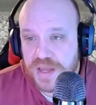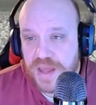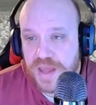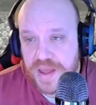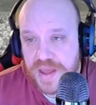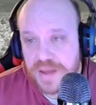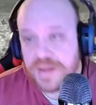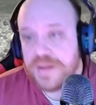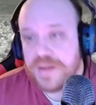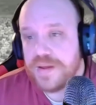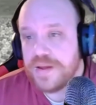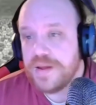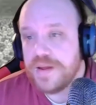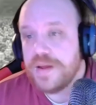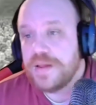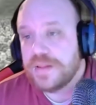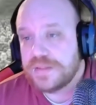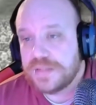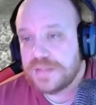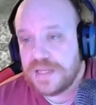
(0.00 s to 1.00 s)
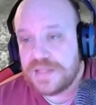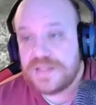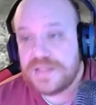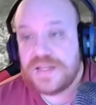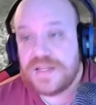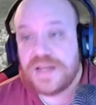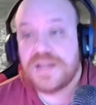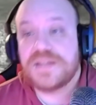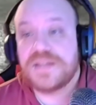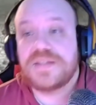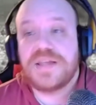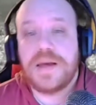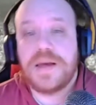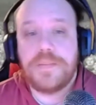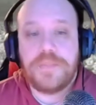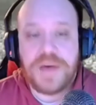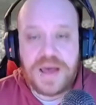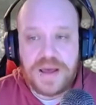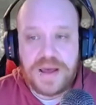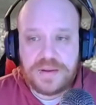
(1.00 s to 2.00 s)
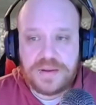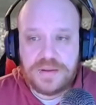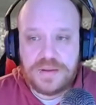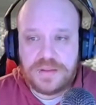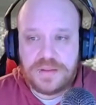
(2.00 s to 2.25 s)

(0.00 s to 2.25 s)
hey, let's take a step back.